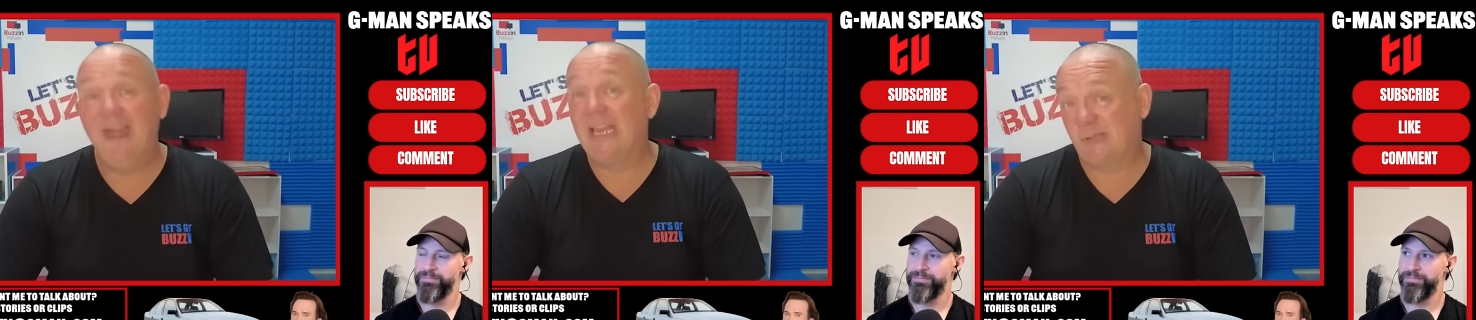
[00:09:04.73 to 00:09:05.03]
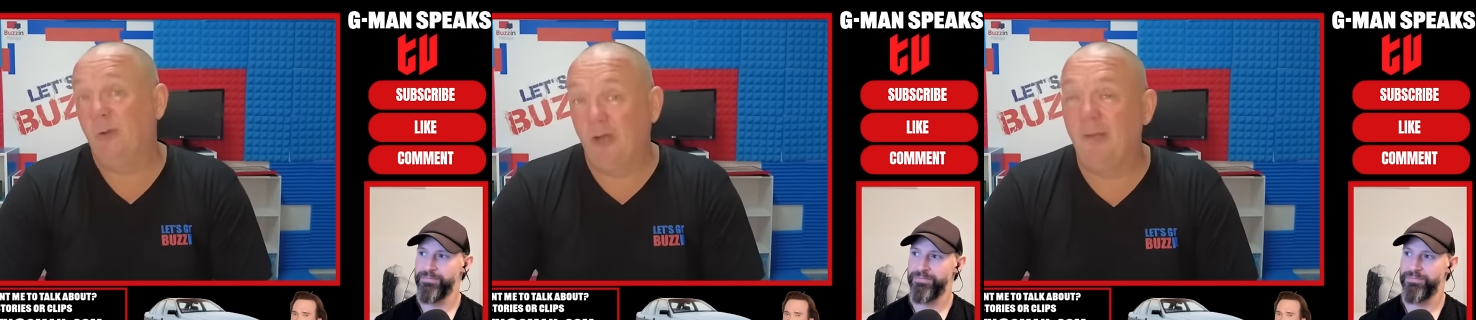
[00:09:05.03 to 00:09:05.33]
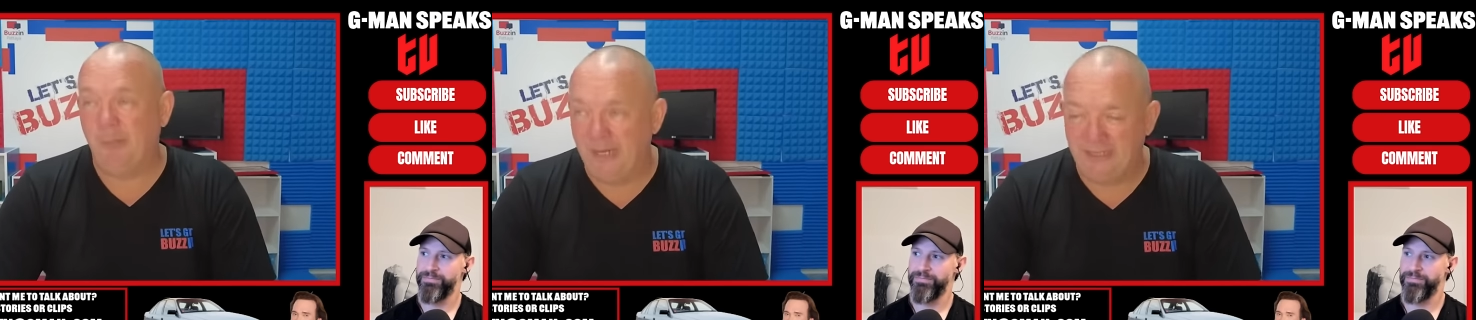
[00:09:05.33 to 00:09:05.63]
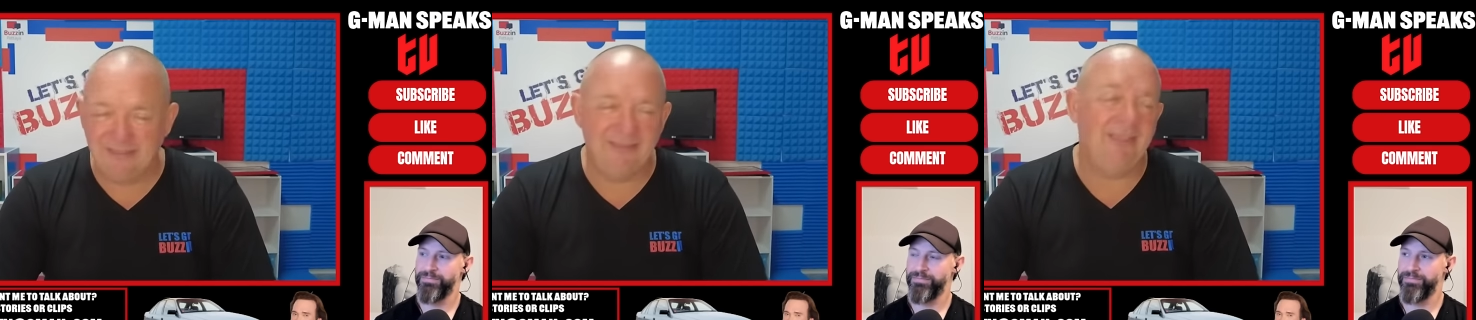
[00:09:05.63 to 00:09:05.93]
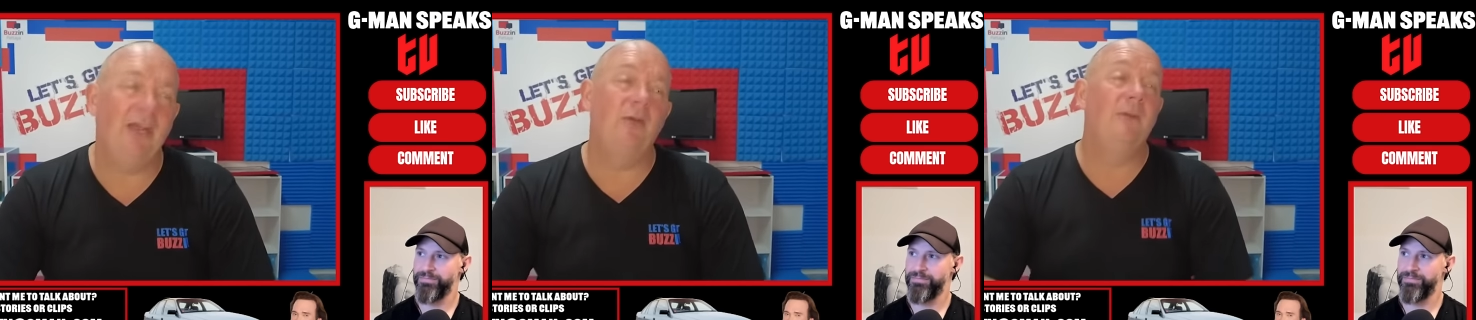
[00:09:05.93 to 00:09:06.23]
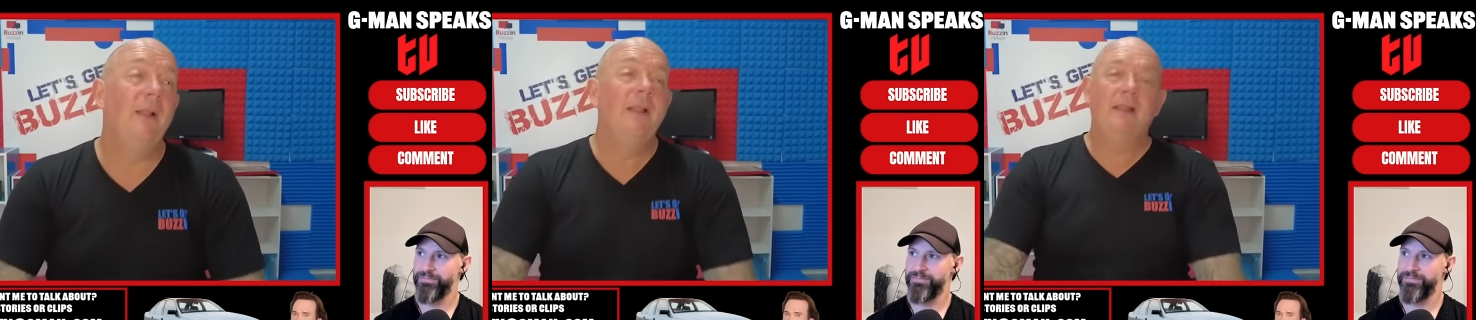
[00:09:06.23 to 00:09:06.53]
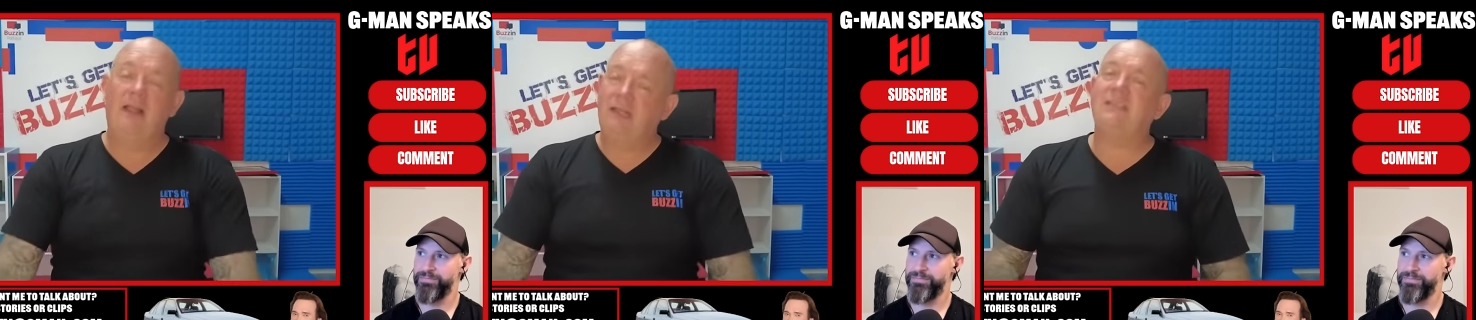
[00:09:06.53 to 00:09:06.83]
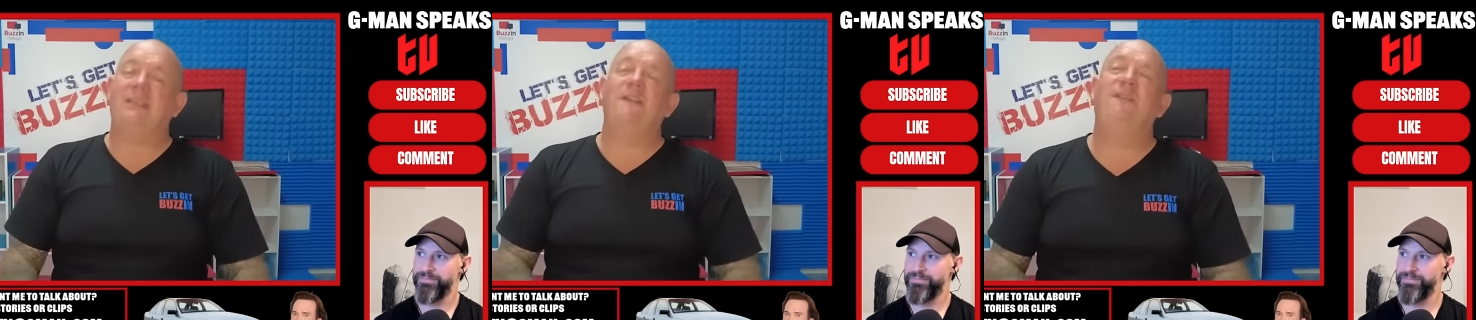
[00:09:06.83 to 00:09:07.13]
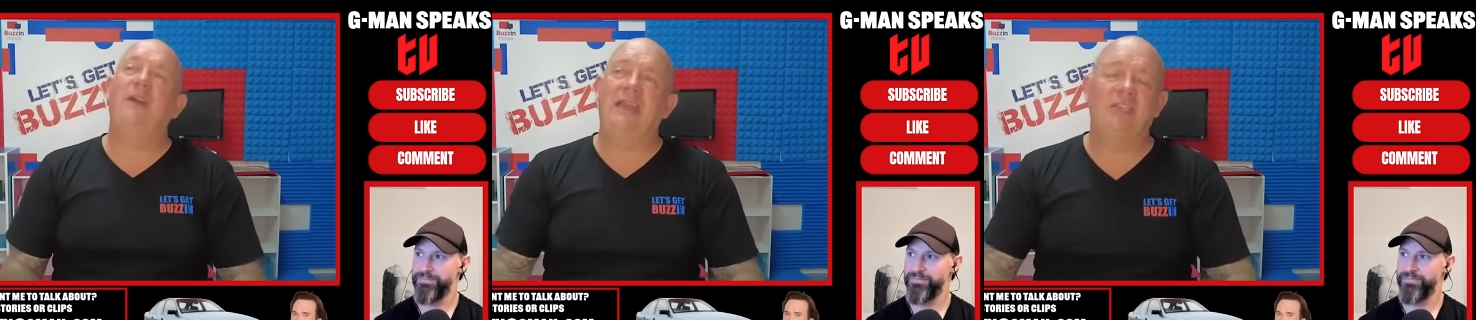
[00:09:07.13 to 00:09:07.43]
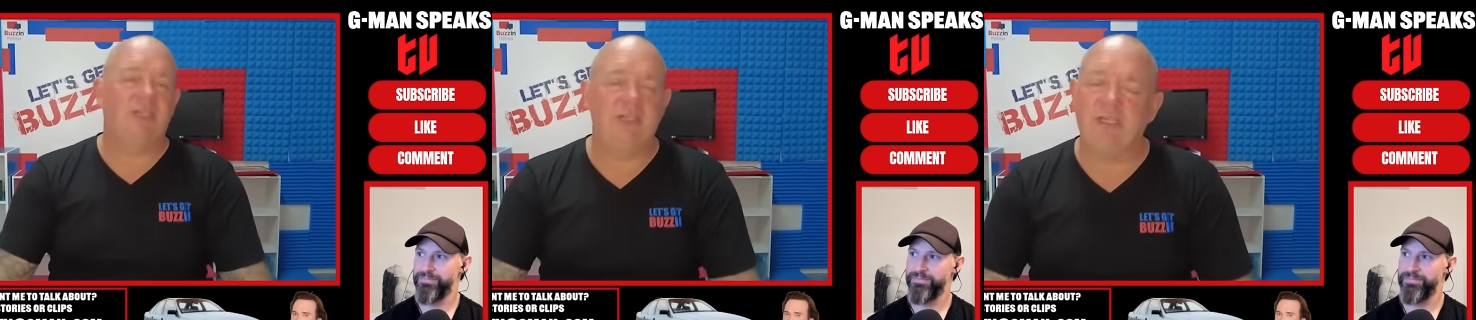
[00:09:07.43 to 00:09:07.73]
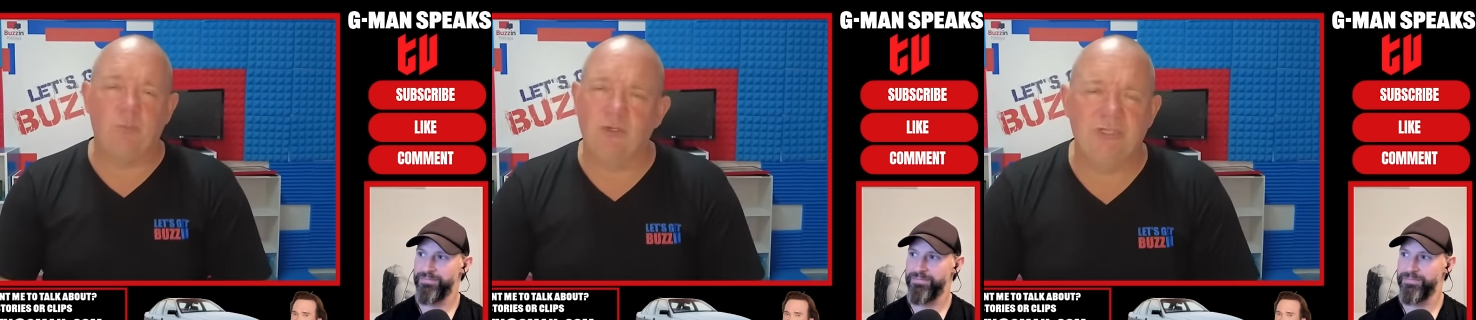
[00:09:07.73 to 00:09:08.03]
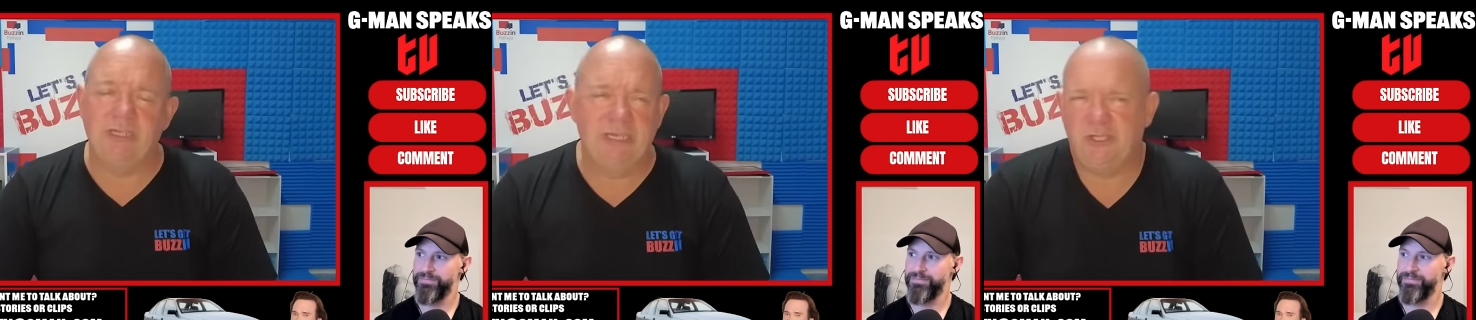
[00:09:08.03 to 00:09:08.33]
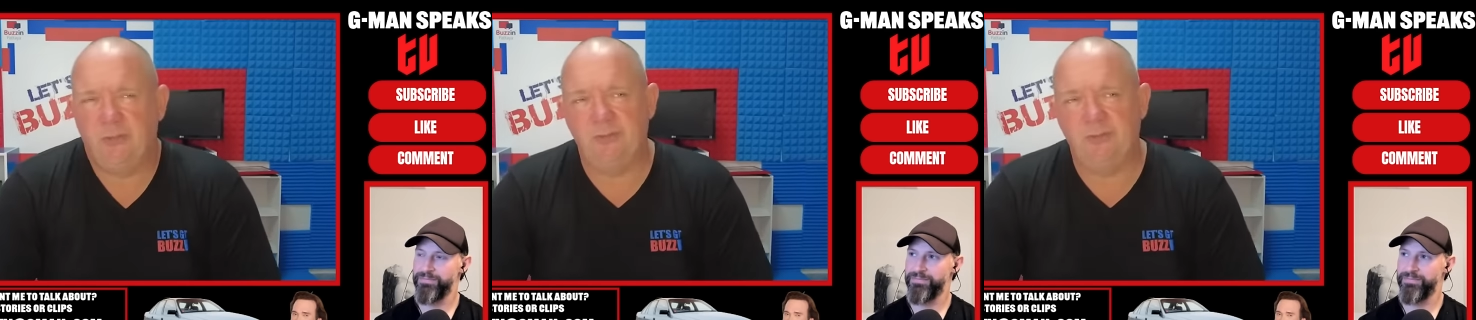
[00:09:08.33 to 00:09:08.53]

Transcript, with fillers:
Speaker 1: that's what I paid. And you know, like I say, financially this wasn't an issue.